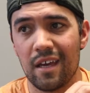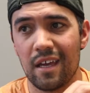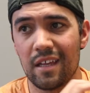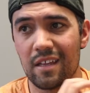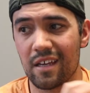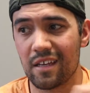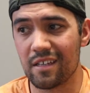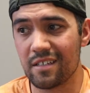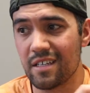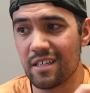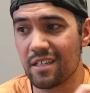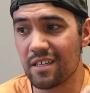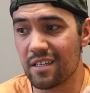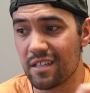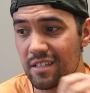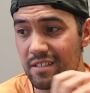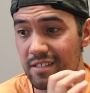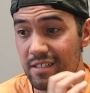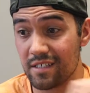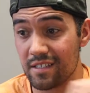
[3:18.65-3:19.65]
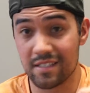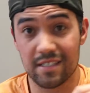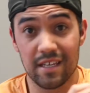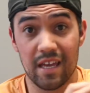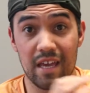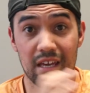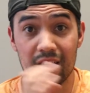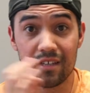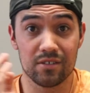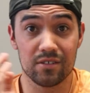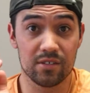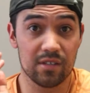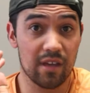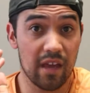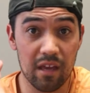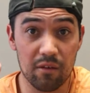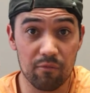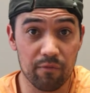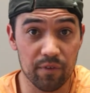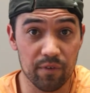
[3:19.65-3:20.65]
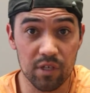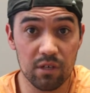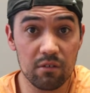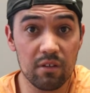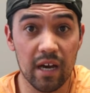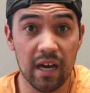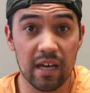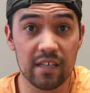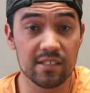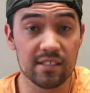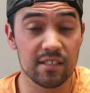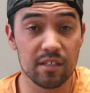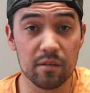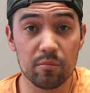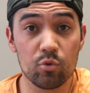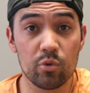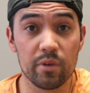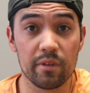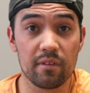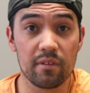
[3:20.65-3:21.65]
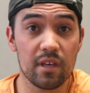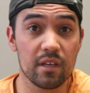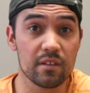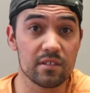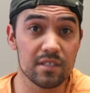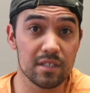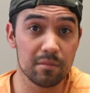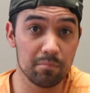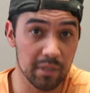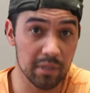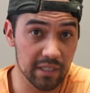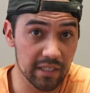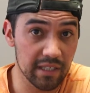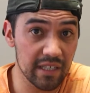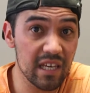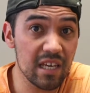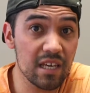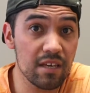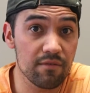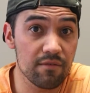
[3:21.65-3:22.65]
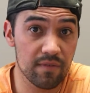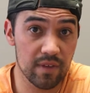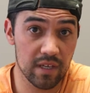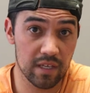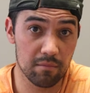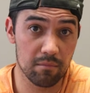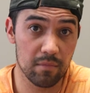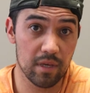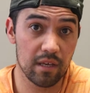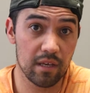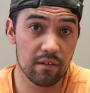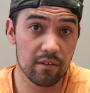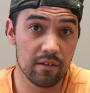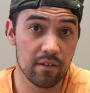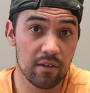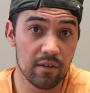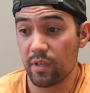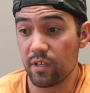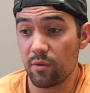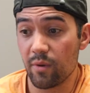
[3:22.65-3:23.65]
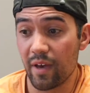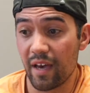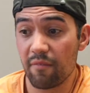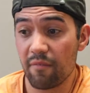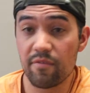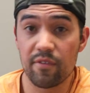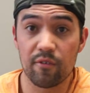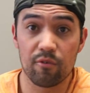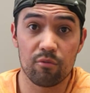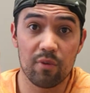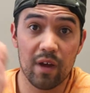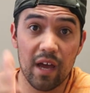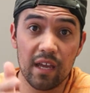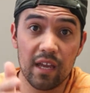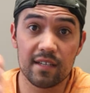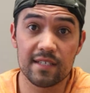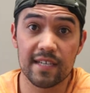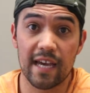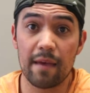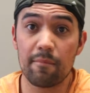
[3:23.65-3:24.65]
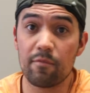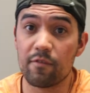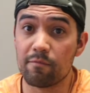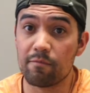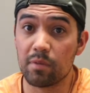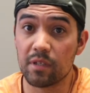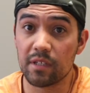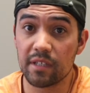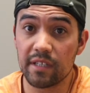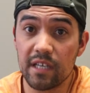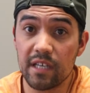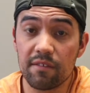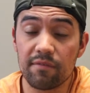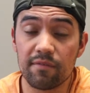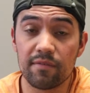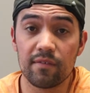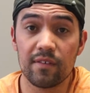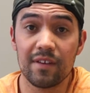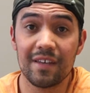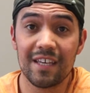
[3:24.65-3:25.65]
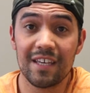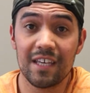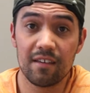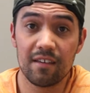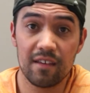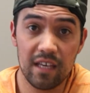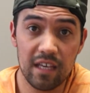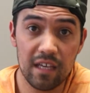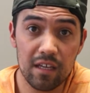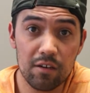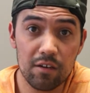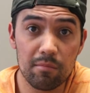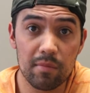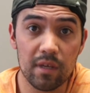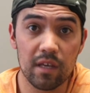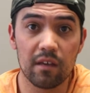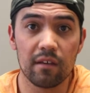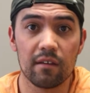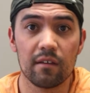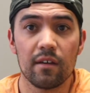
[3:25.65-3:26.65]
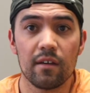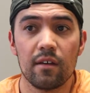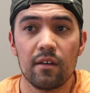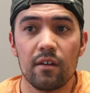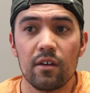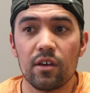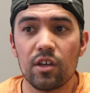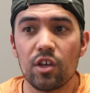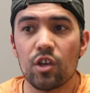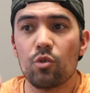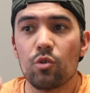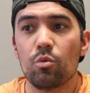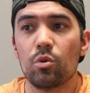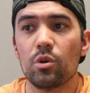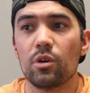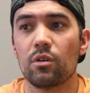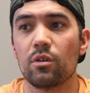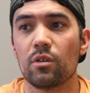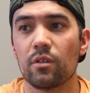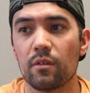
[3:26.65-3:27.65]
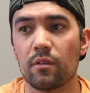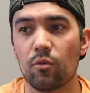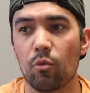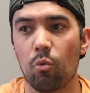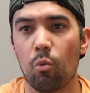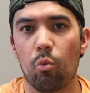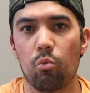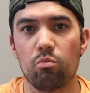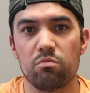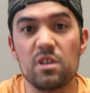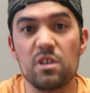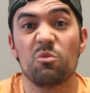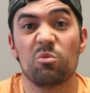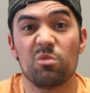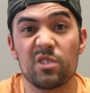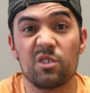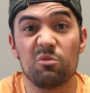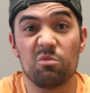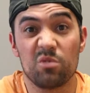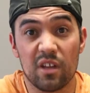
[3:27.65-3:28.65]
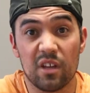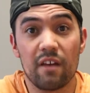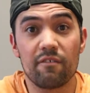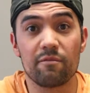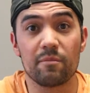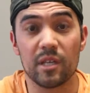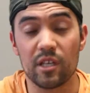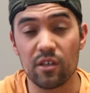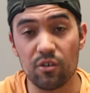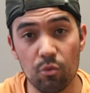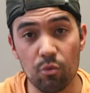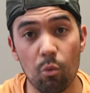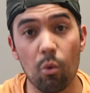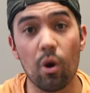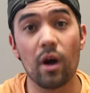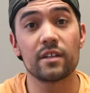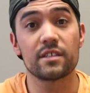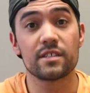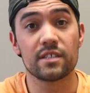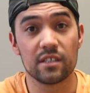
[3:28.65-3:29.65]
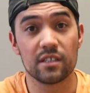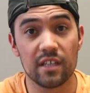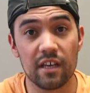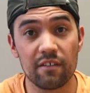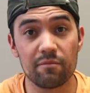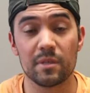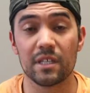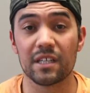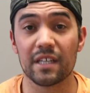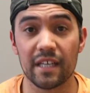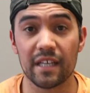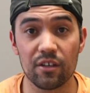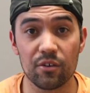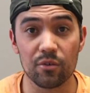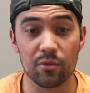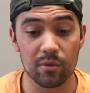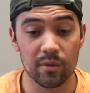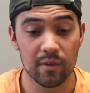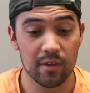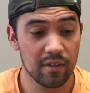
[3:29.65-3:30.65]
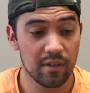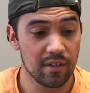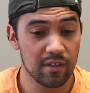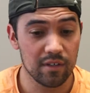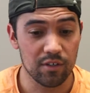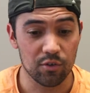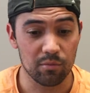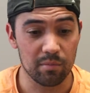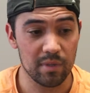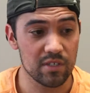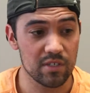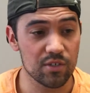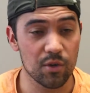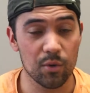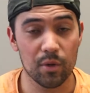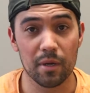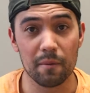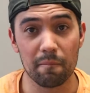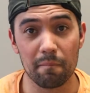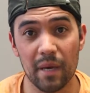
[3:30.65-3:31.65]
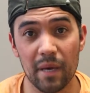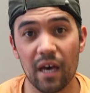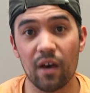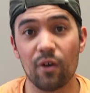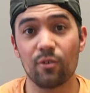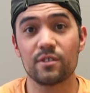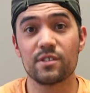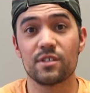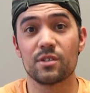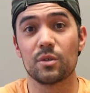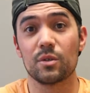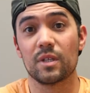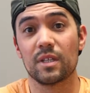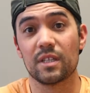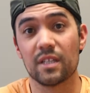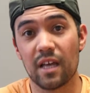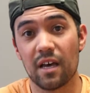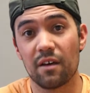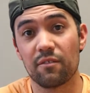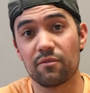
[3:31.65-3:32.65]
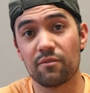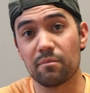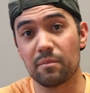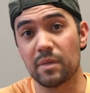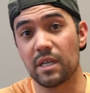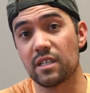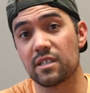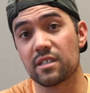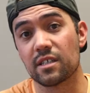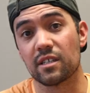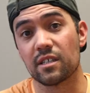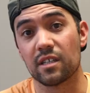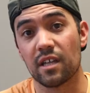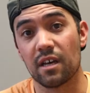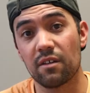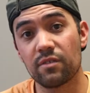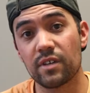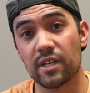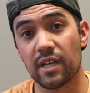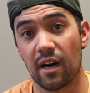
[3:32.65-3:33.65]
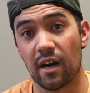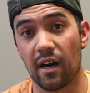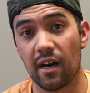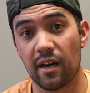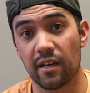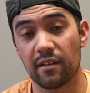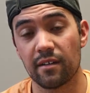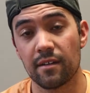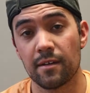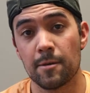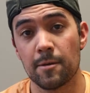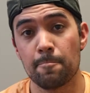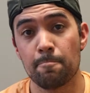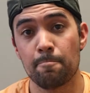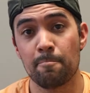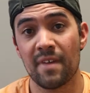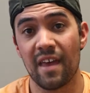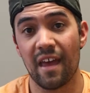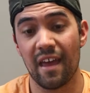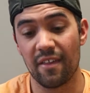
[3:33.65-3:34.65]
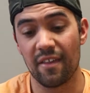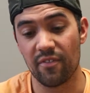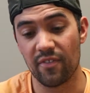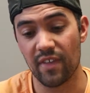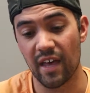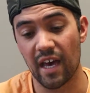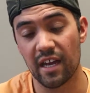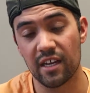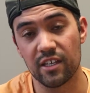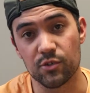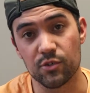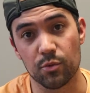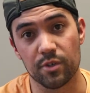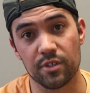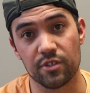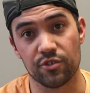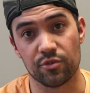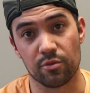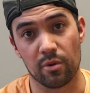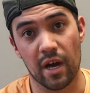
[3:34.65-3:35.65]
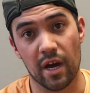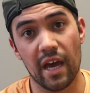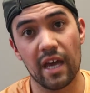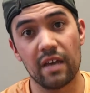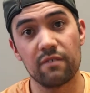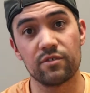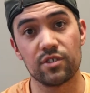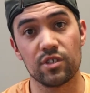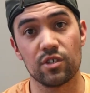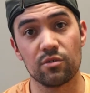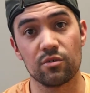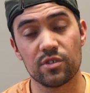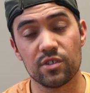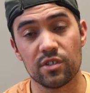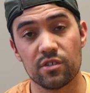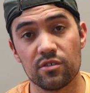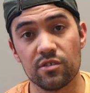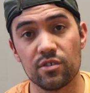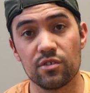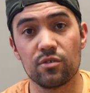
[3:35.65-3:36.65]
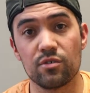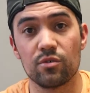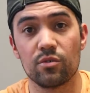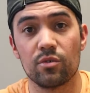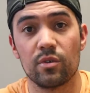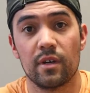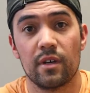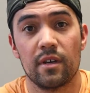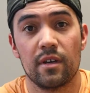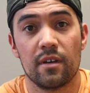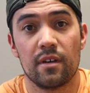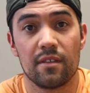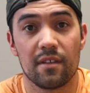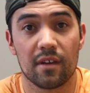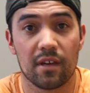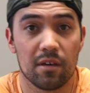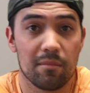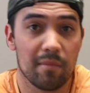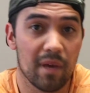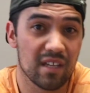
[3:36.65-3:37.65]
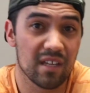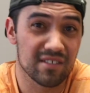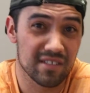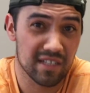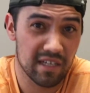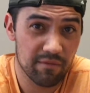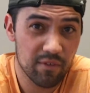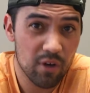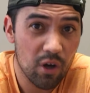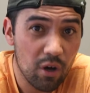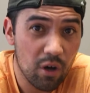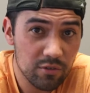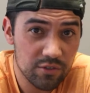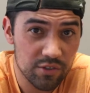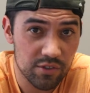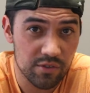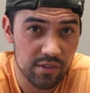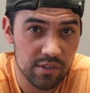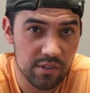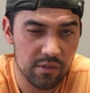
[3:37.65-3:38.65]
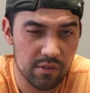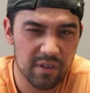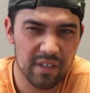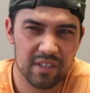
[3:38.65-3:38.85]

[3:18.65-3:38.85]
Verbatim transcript: And the idea is he's saying is, hey, for you guys, the number one thing is to believe in me. When you have the right type of belief in me, you will you you will love me. You want to love me. Like you'll you'll be so compelled to love me to love God. And that is what drives you to do the commands that I've called you to do.